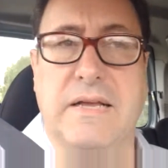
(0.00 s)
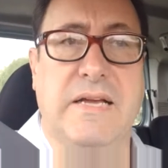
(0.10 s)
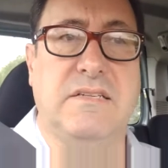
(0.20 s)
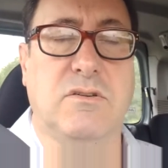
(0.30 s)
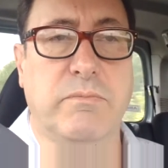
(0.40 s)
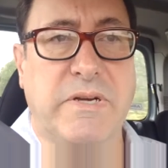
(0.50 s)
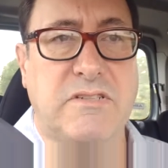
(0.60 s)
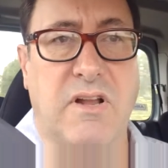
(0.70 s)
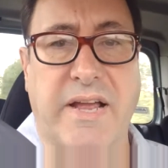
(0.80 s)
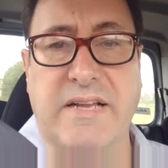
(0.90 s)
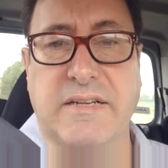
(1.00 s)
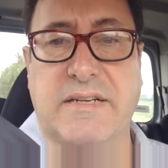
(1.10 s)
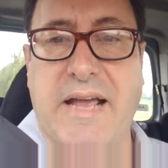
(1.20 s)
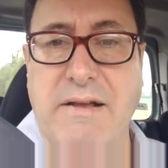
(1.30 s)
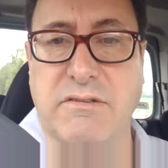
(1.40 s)
it's almost like a
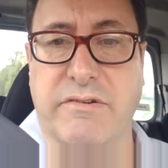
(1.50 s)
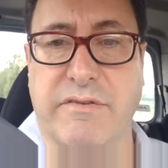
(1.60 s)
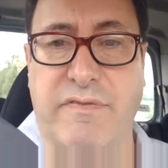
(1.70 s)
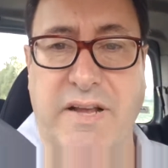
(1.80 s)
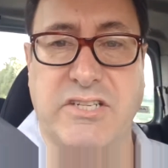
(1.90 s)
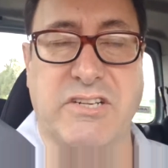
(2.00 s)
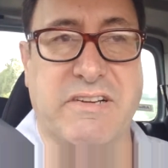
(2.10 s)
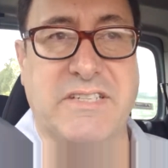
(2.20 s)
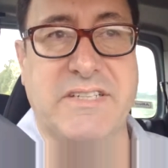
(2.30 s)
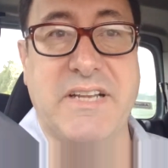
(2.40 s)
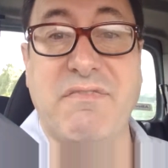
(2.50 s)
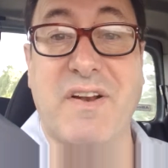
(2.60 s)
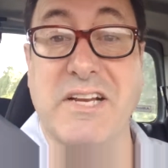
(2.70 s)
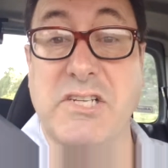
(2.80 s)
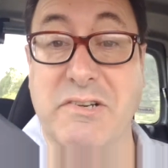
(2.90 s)
counter-inflationary, it's a
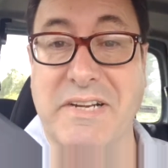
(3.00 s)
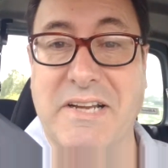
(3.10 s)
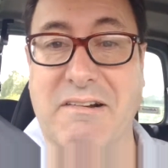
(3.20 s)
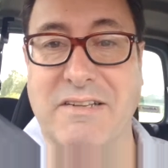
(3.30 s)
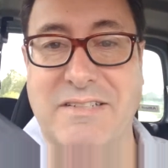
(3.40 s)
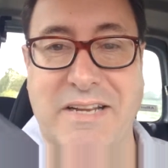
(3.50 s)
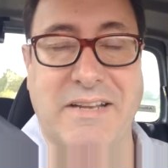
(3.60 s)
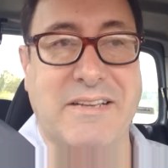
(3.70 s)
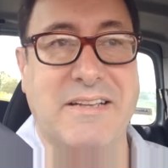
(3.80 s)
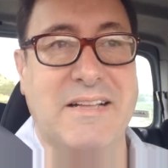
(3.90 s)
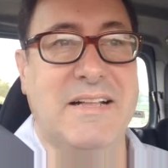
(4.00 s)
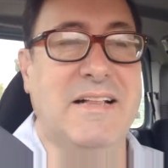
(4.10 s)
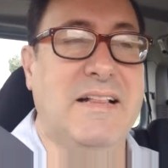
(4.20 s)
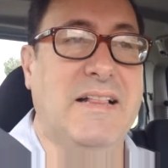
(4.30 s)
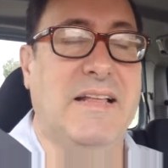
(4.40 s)
deflationary currency
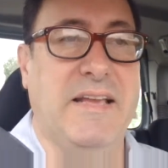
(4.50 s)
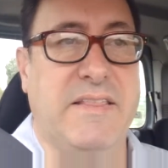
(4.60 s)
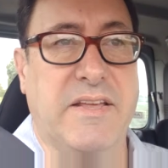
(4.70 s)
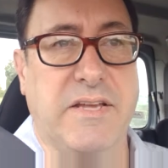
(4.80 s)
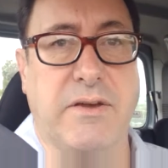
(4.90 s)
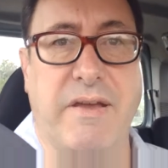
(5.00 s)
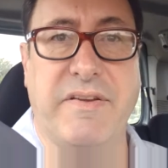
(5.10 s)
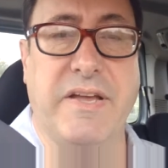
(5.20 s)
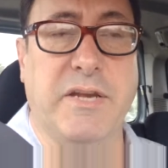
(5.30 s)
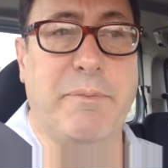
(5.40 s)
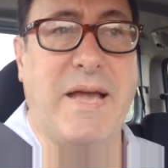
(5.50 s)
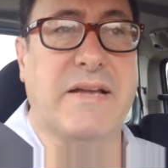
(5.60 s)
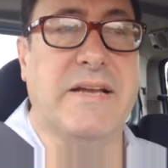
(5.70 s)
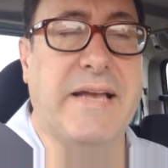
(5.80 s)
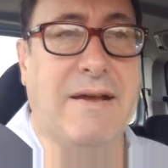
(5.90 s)
in that you have it in your
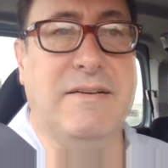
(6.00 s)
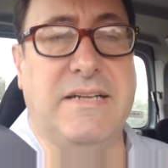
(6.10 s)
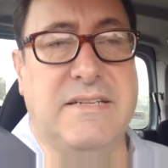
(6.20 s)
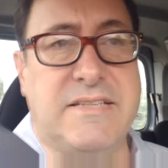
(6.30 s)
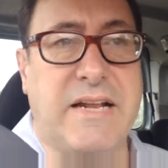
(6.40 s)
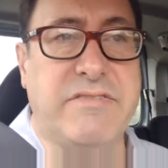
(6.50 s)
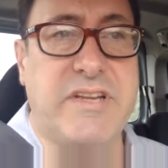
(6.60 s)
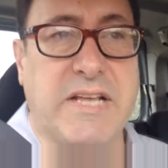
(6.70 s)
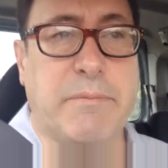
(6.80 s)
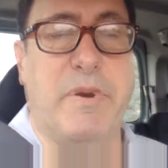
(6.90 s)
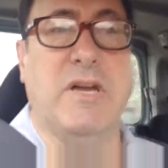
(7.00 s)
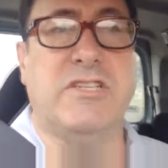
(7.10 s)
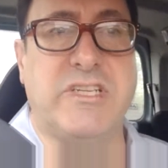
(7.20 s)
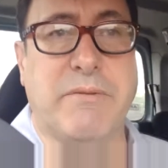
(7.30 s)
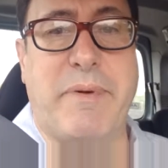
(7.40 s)
bank account and instead of seeing the
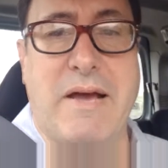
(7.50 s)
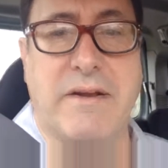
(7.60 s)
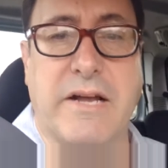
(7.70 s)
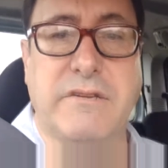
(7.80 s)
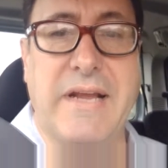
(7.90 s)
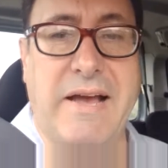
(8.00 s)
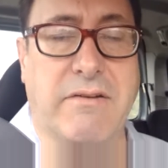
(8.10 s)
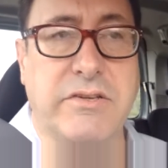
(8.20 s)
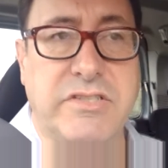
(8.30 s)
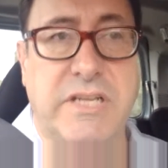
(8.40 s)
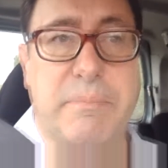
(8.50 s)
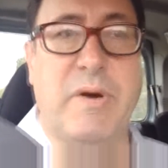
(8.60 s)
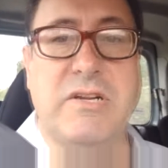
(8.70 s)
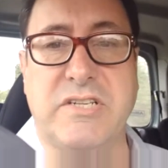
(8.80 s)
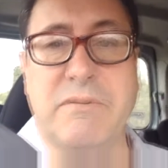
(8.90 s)
purchasing power go down, you see the
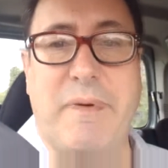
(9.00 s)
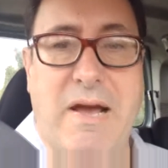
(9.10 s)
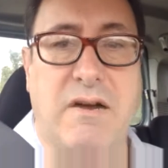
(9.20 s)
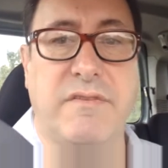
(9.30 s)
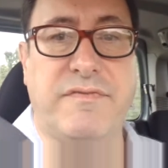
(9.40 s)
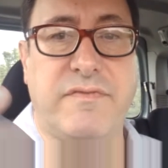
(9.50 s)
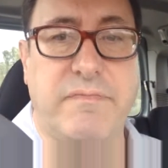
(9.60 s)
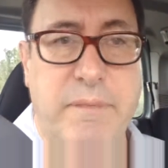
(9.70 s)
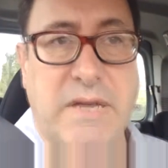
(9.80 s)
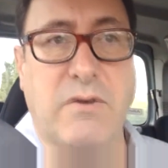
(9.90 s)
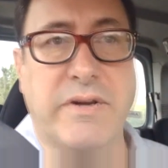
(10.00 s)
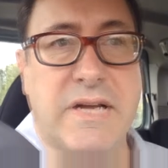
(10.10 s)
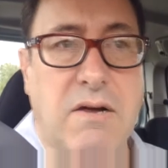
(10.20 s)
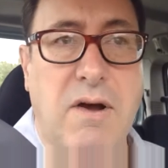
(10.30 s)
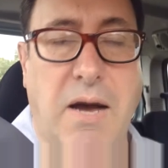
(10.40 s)
purchasing power of Bitcoin
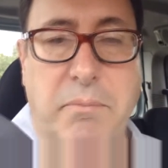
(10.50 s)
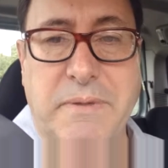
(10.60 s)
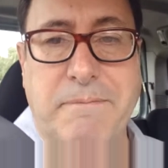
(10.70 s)
go up.